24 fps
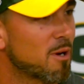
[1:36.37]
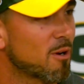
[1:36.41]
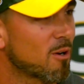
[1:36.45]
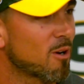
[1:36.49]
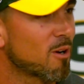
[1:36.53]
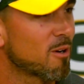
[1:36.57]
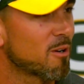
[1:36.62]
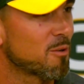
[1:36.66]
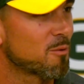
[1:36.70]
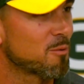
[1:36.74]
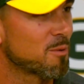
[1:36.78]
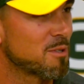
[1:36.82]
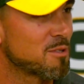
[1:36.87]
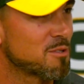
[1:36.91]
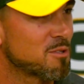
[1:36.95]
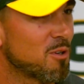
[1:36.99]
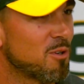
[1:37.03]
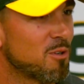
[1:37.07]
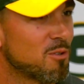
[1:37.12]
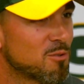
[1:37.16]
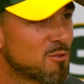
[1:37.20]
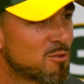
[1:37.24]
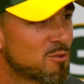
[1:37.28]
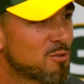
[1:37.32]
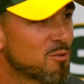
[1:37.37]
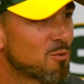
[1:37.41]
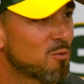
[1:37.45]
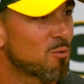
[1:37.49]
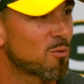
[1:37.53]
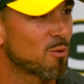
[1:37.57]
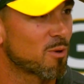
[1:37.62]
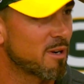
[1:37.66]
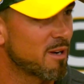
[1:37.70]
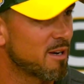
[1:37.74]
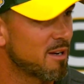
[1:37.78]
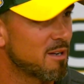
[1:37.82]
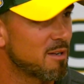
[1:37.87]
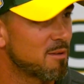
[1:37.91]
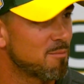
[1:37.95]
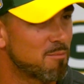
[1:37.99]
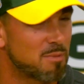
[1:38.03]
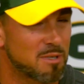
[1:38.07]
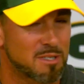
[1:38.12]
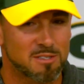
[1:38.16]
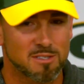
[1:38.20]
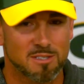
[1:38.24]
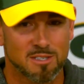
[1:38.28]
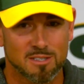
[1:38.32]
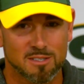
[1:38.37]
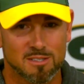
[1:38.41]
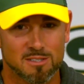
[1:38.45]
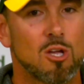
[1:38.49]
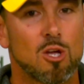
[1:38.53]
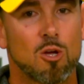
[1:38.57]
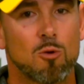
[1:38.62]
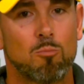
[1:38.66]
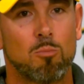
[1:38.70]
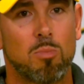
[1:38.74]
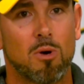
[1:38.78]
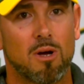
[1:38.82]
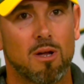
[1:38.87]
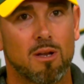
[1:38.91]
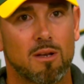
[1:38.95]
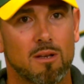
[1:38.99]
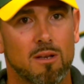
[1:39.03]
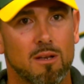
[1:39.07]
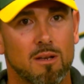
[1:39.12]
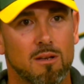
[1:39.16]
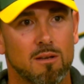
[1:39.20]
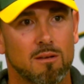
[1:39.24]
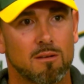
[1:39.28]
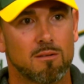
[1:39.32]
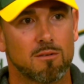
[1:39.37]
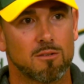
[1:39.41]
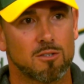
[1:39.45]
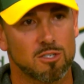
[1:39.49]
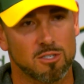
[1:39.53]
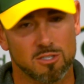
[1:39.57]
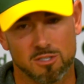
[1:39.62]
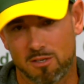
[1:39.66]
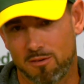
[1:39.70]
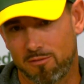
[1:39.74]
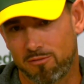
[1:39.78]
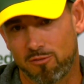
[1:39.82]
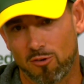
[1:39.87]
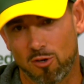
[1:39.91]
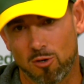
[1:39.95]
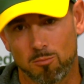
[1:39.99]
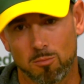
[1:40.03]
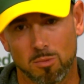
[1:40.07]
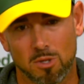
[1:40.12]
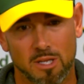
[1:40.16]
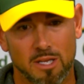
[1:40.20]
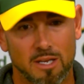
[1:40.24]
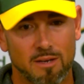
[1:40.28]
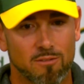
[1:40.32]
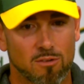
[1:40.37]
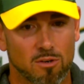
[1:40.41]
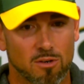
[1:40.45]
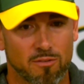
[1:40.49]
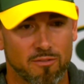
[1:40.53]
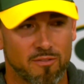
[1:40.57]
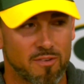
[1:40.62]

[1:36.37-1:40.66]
we are in a results oriented business, but just a firm believer